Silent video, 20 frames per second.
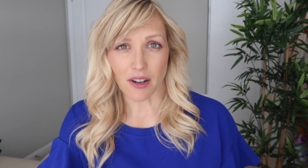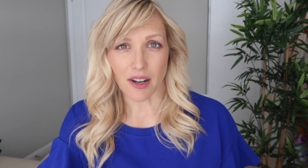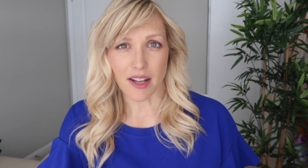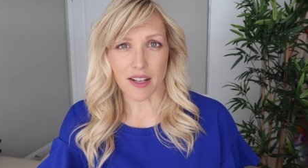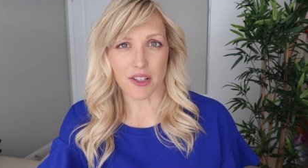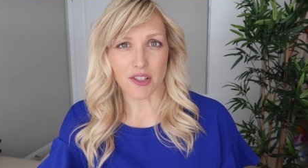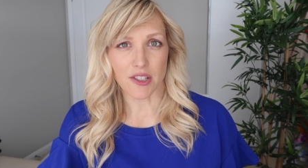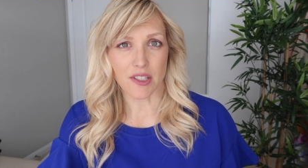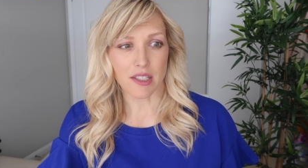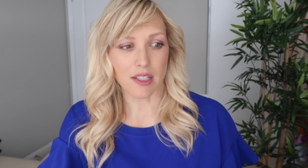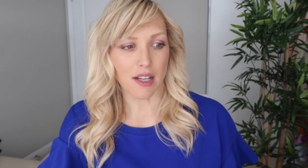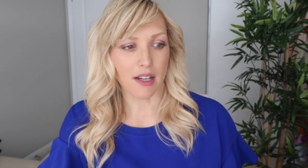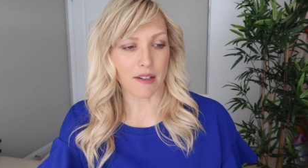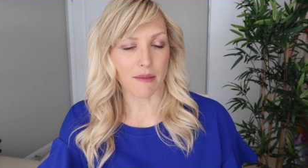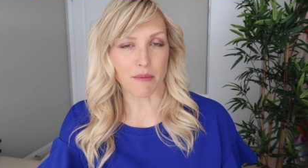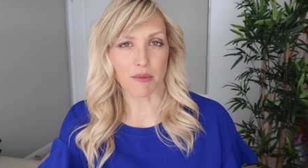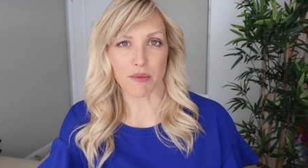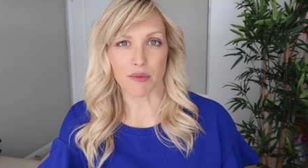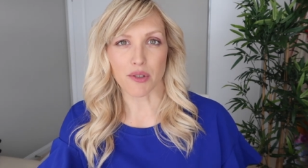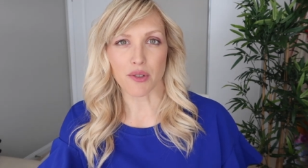and just kind
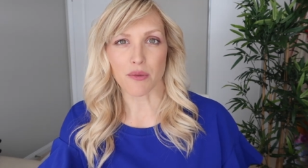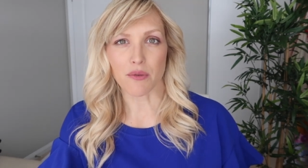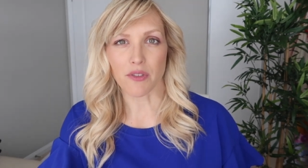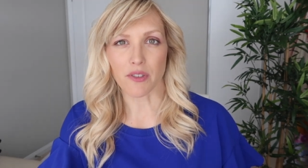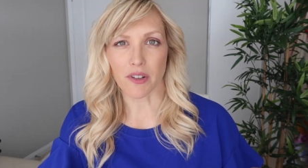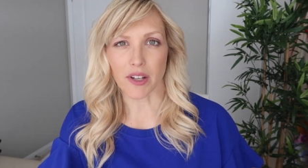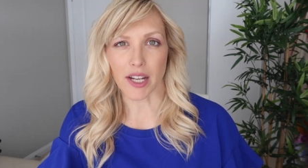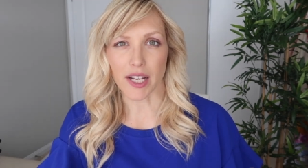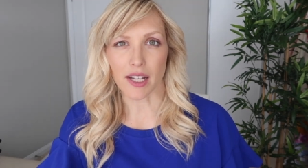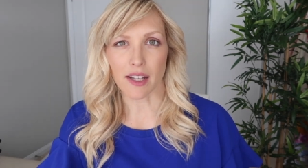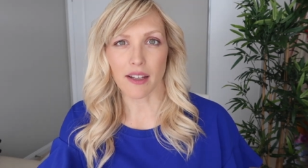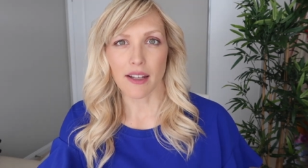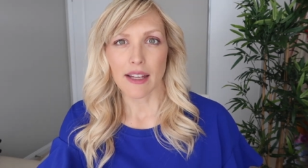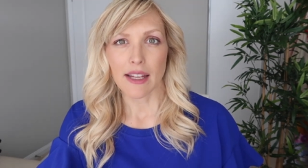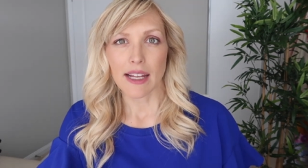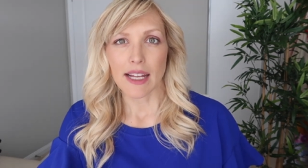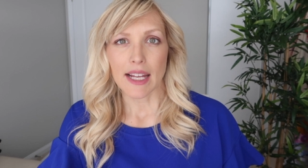of maneuvering